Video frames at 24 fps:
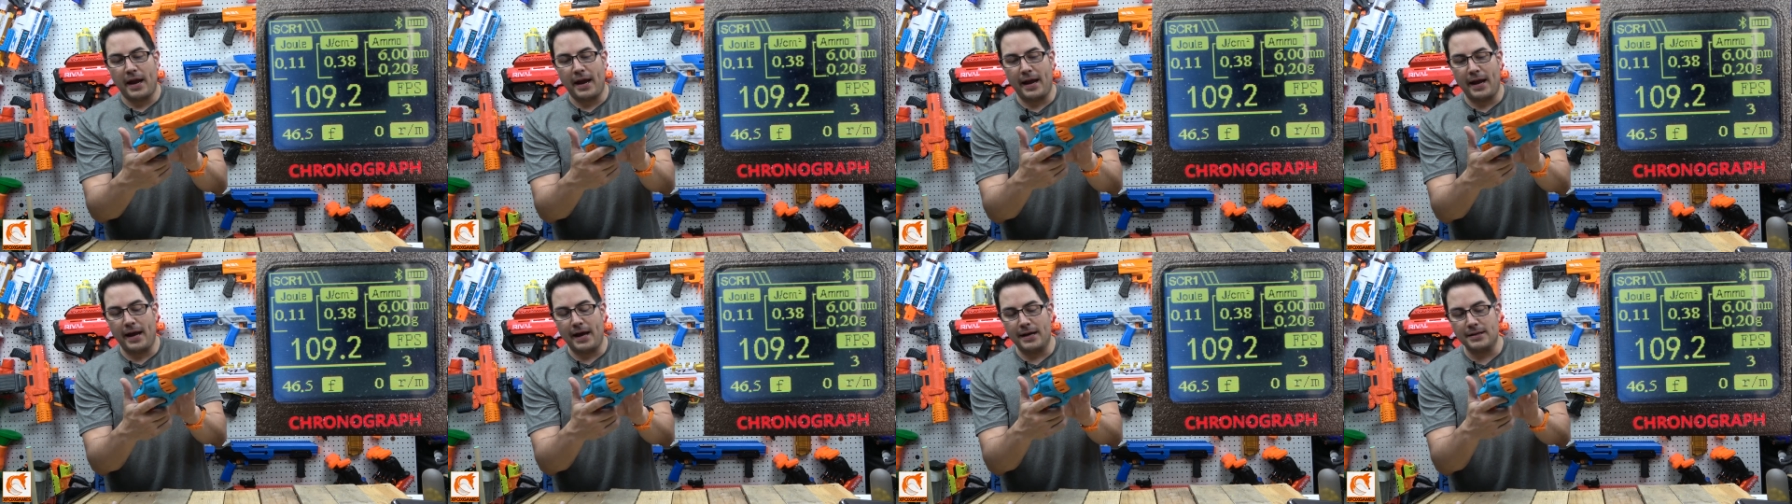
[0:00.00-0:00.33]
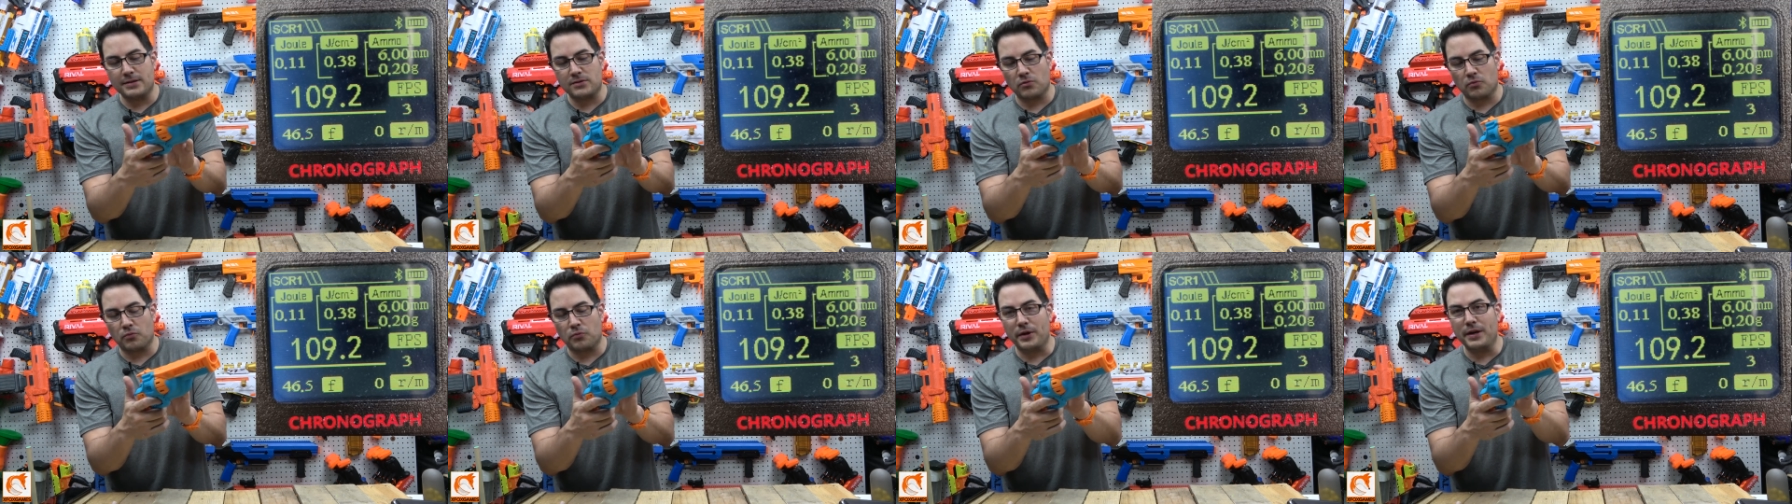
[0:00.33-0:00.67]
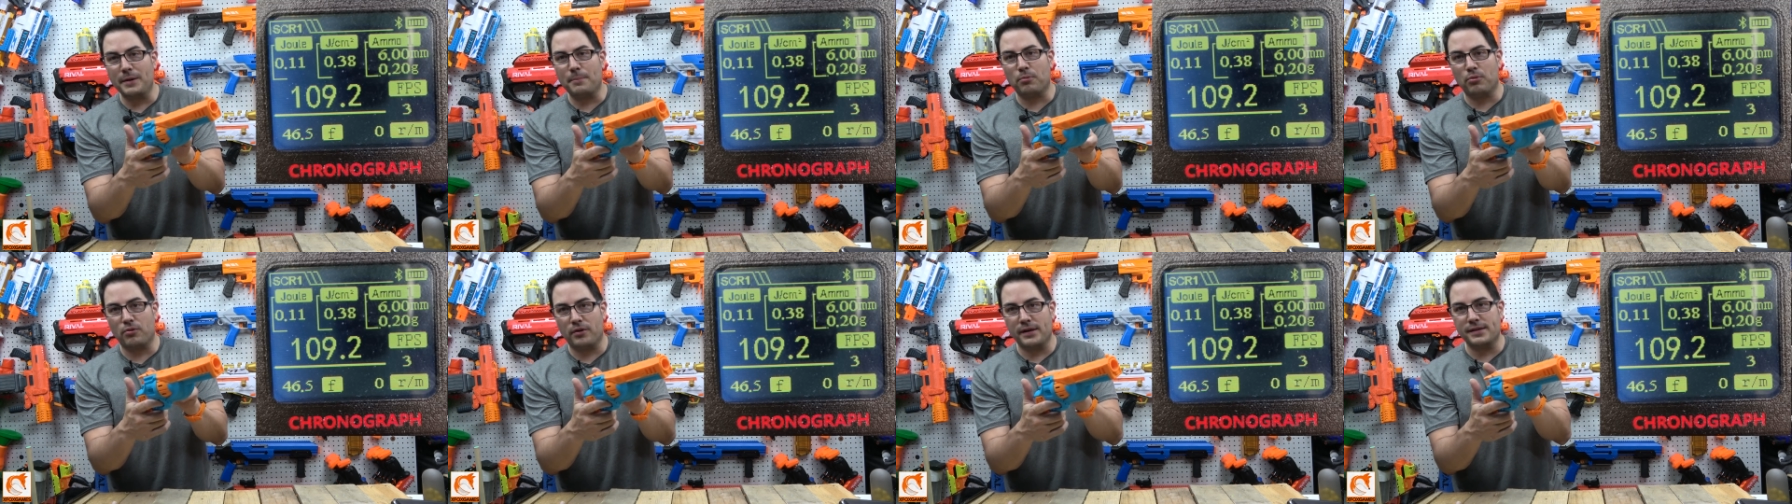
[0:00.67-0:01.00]
and
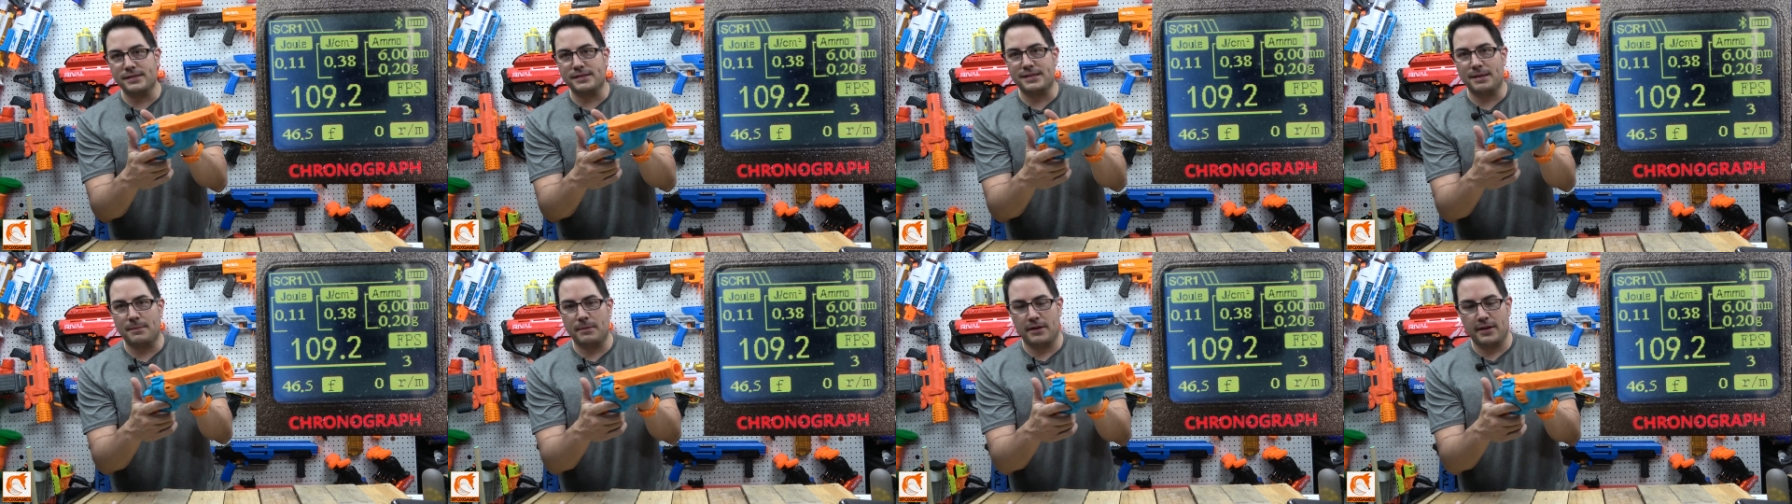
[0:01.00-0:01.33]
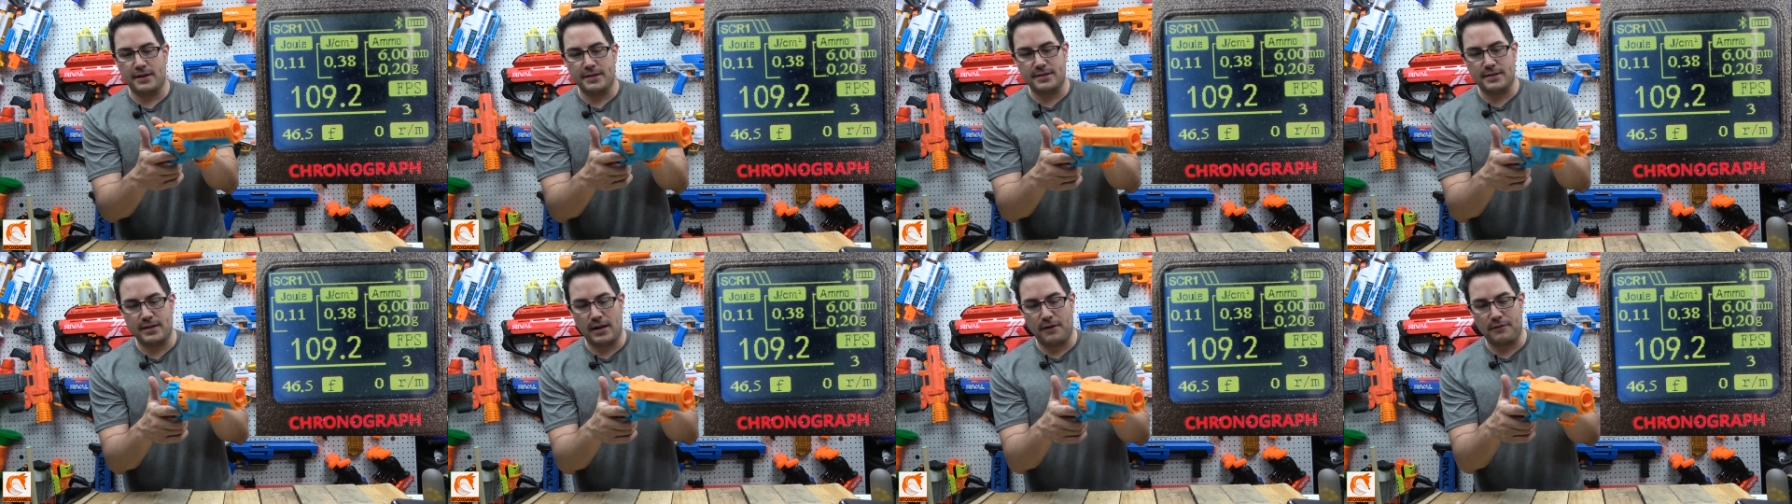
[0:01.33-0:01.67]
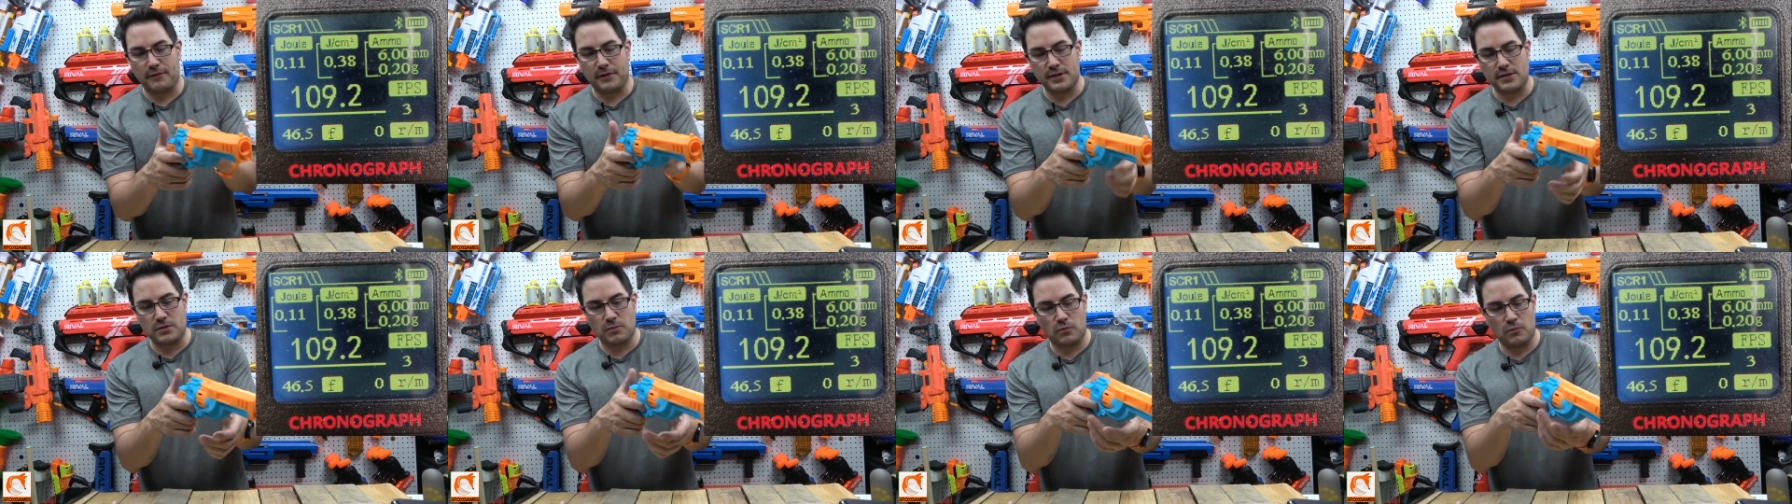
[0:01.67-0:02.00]
reprint some of this
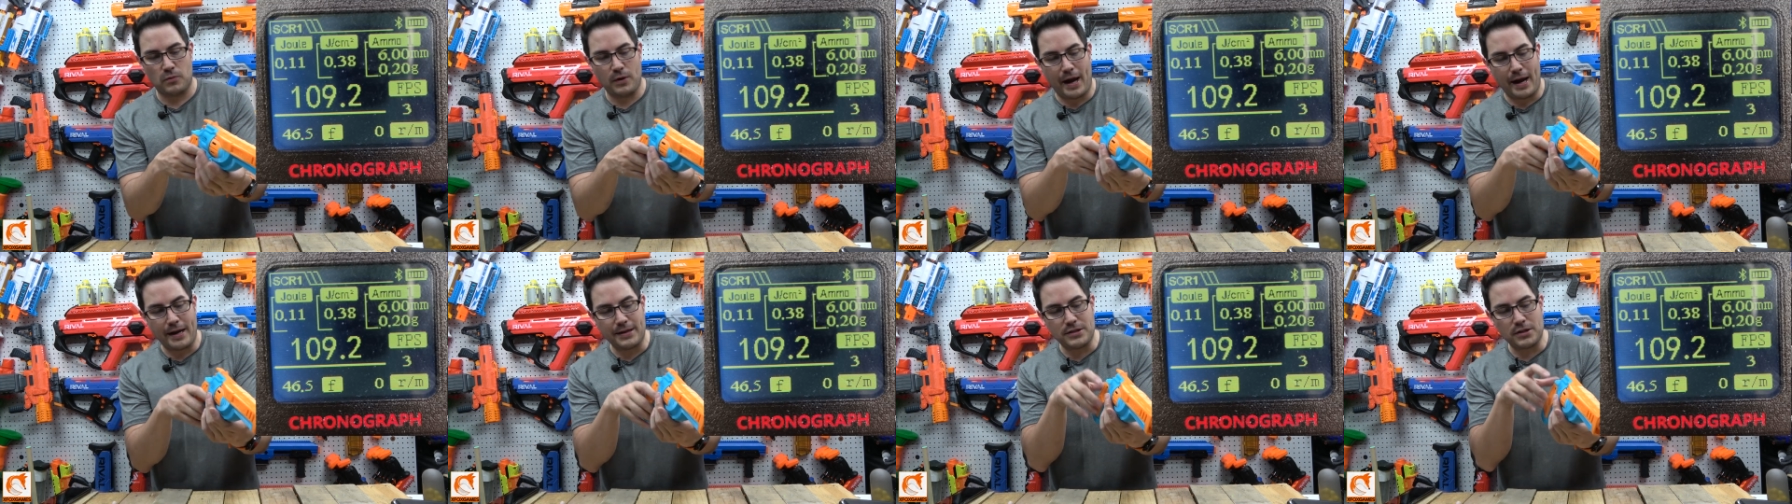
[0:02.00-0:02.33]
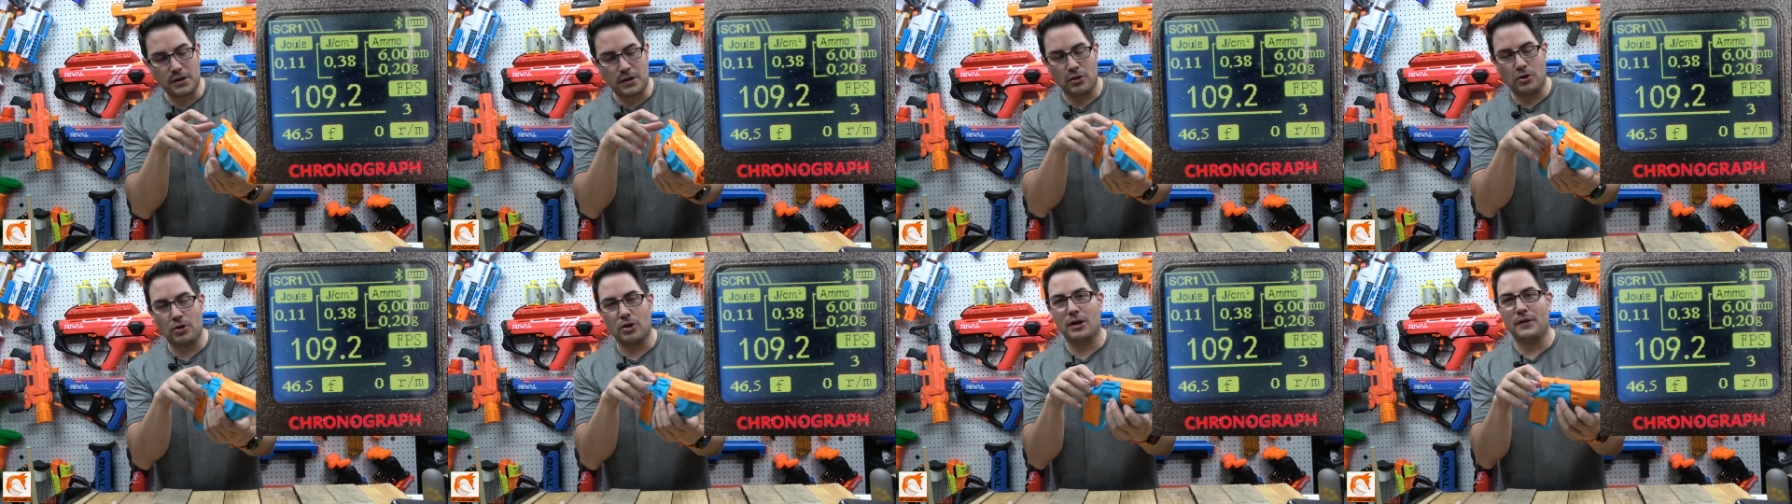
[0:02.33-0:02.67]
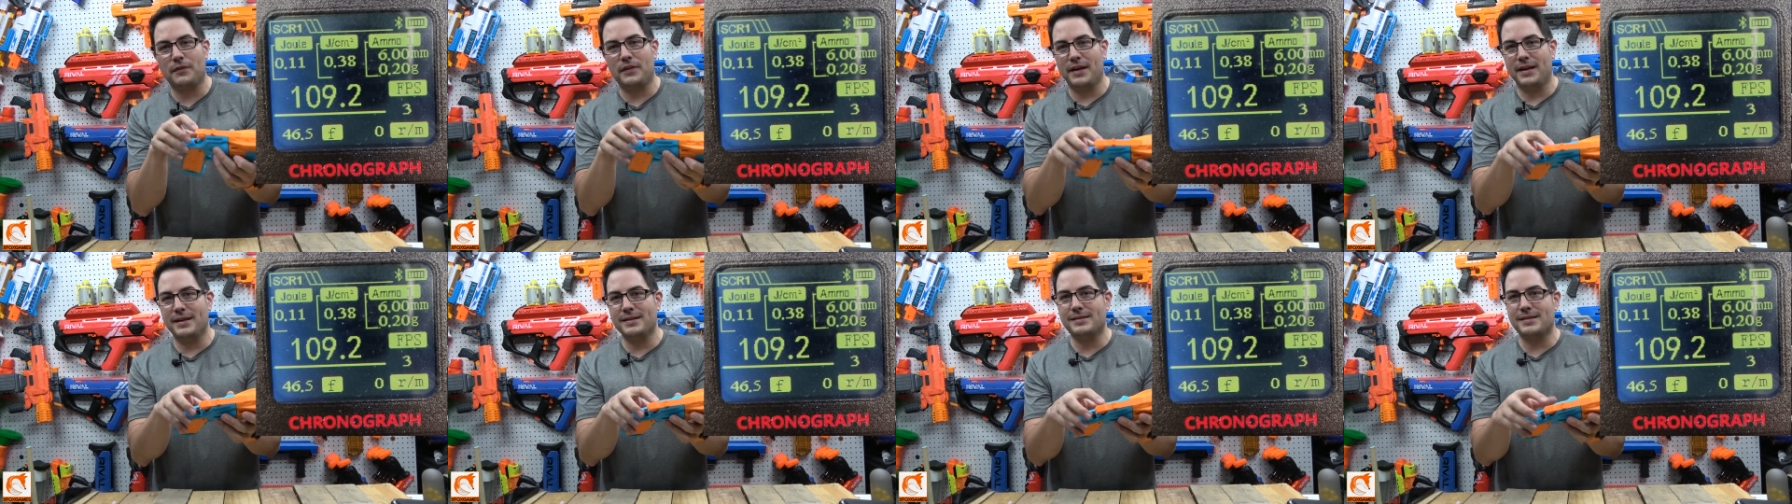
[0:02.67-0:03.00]
stuff because when I took a
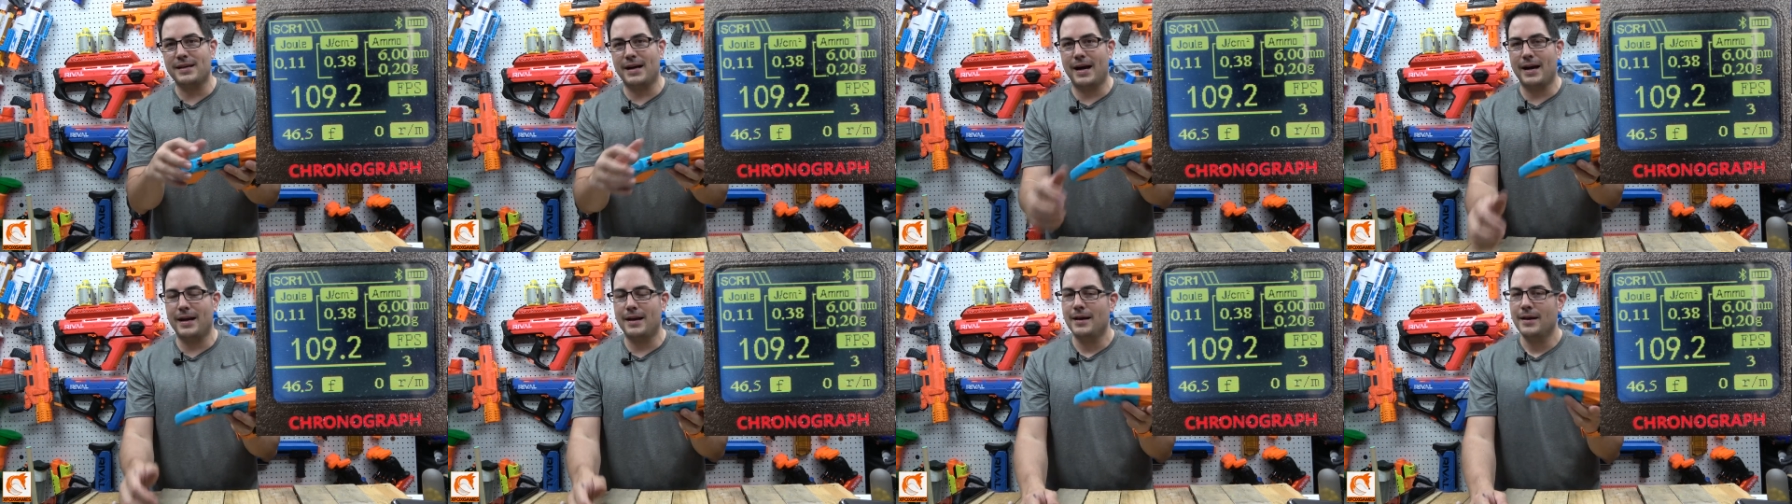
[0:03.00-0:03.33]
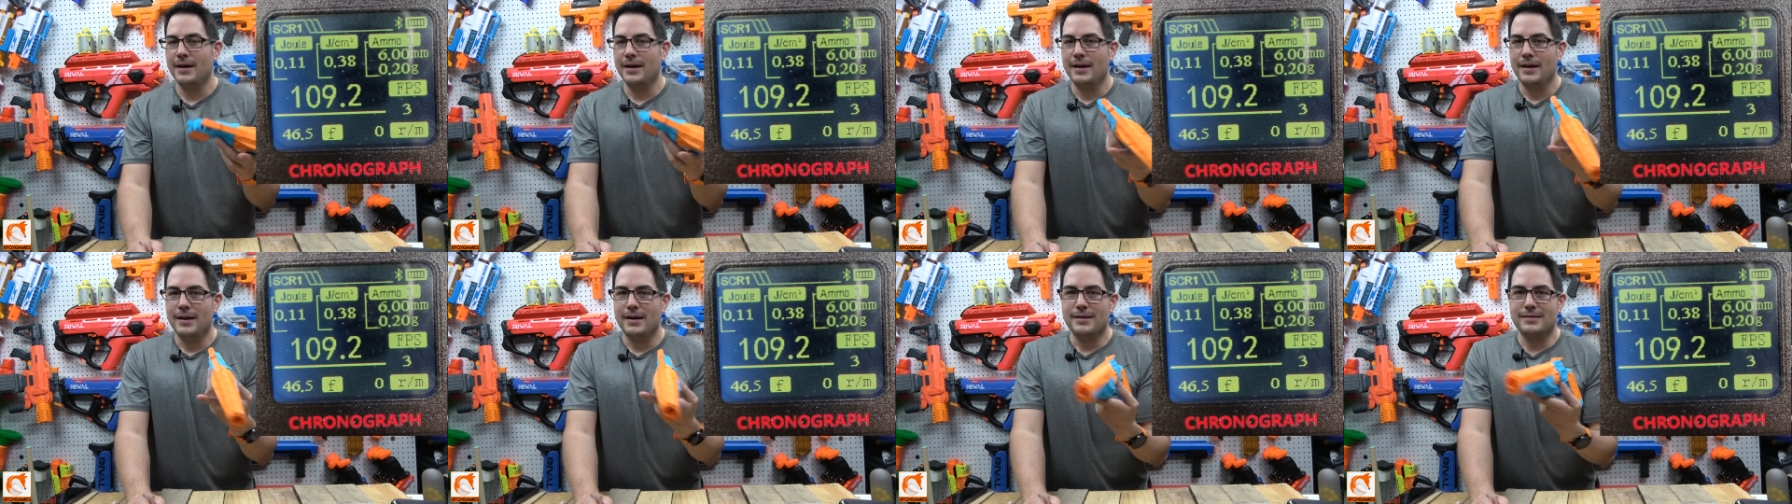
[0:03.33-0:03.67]
look at the inside,